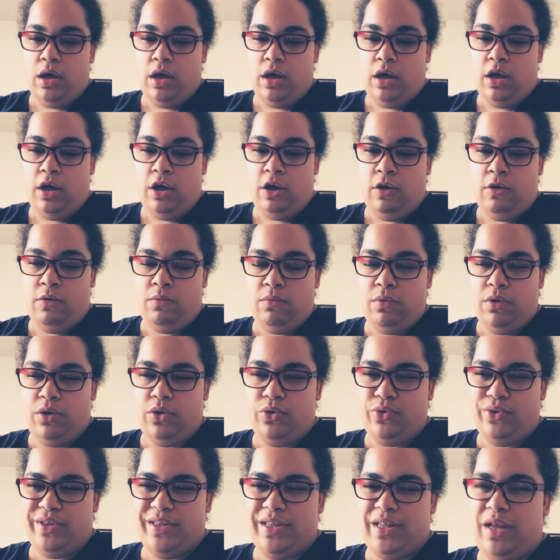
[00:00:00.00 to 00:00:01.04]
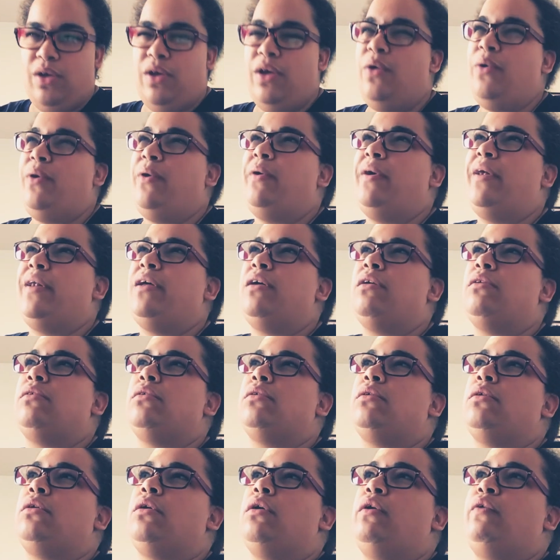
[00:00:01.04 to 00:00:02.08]
Um, let's see.
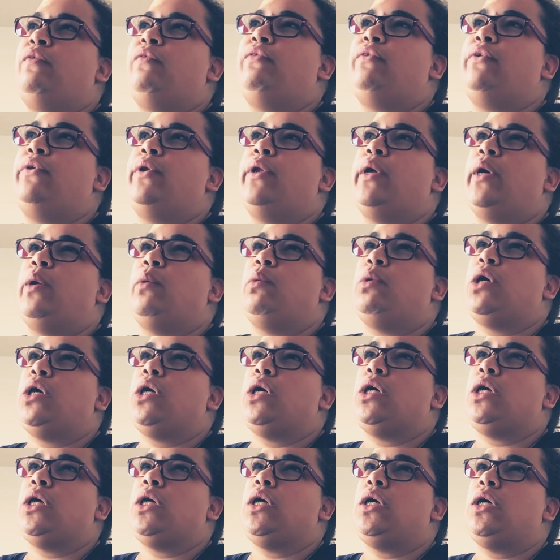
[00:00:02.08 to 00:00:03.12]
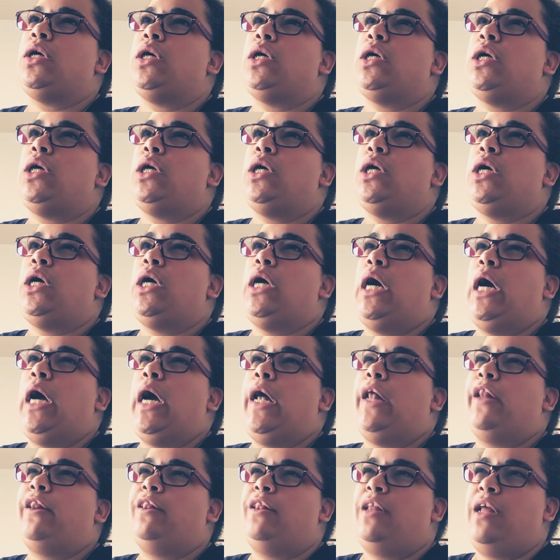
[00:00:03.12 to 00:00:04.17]
Food Network.
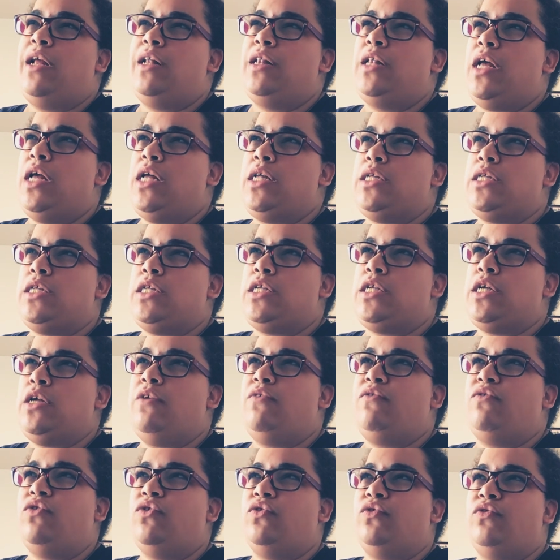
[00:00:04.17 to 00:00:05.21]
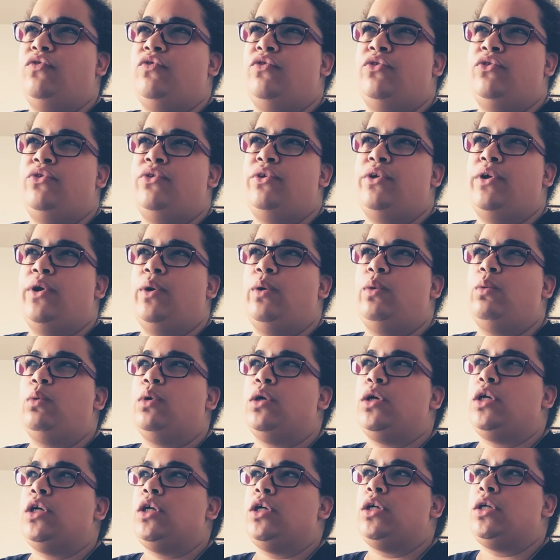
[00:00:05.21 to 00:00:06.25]
I think that's it for Food
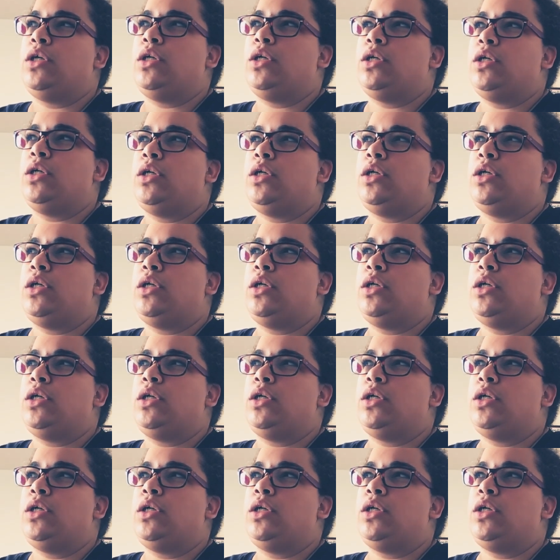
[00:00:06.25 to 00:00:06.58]
Network.